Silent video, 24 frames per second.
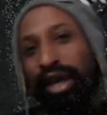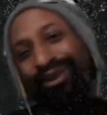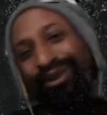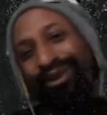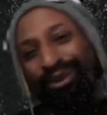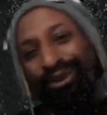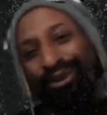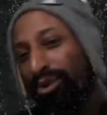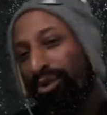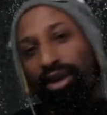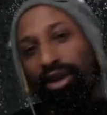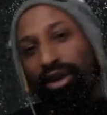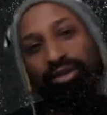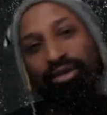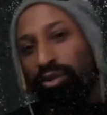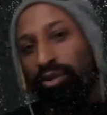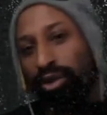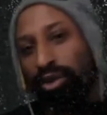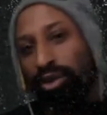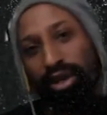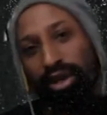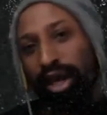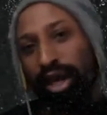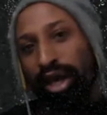I don't know, I don't know
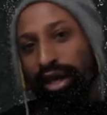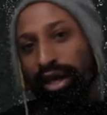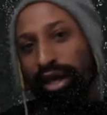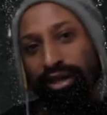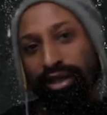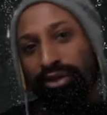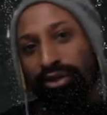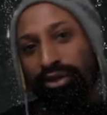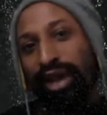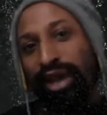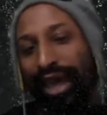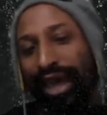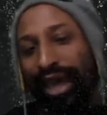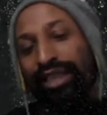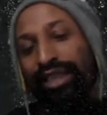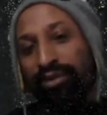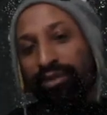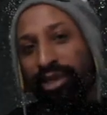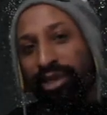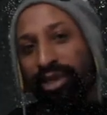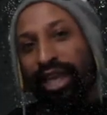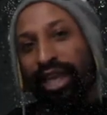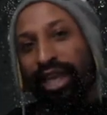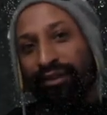where you got it. Don't ask
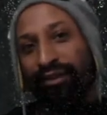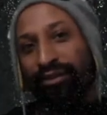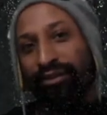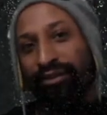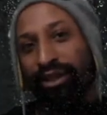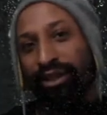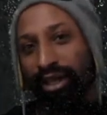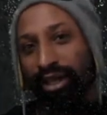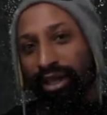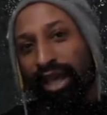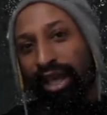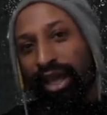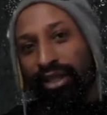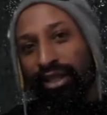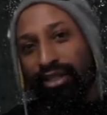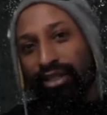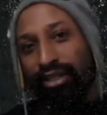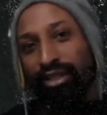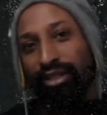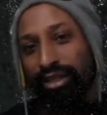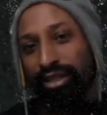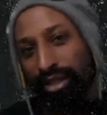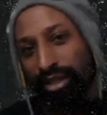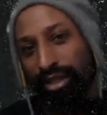me that for the
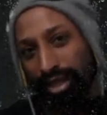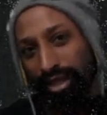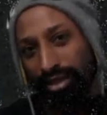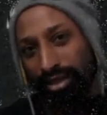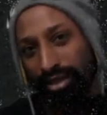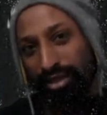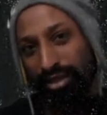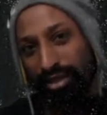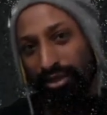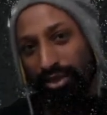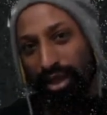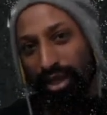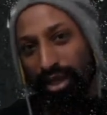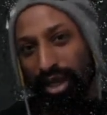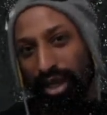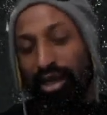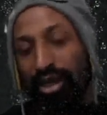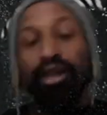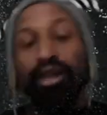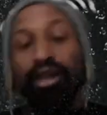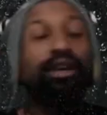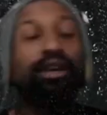analogy. Just listen, okay?